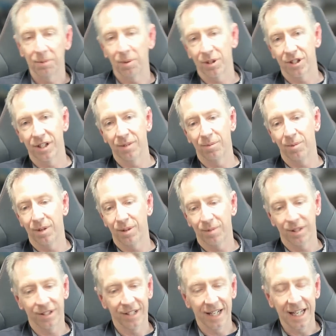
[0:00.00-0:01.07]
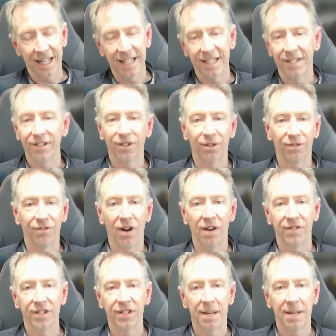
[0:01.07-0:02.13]
what is an easy sort of
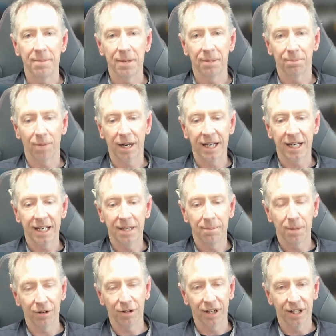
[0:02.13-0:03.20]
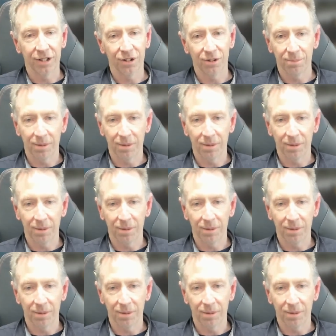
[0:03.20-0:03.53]
5 to 10 minute break-in period